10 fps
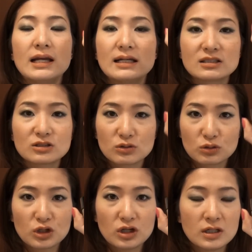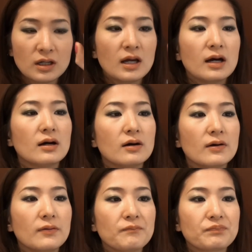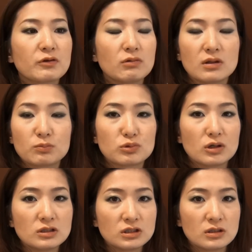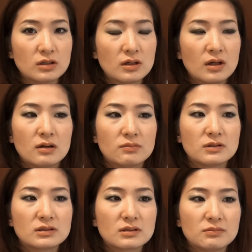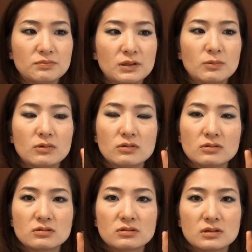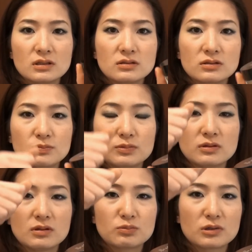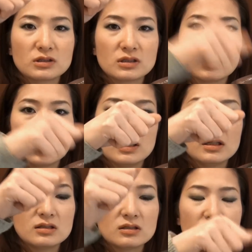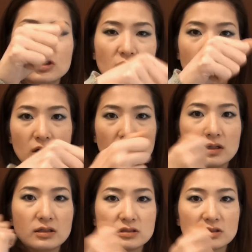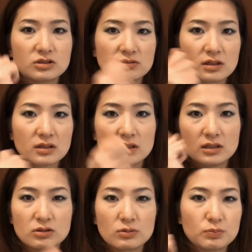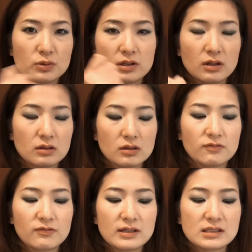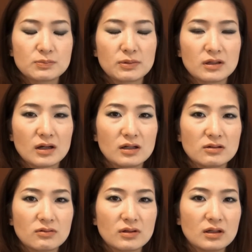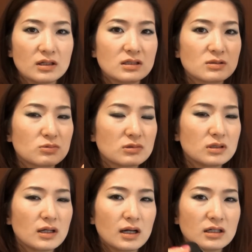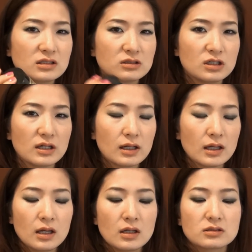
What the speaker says: It's so good with the brush, but some people tend to put the brush in the jar and then just directly you put it on the face, but I don't think it's pretty hygienic.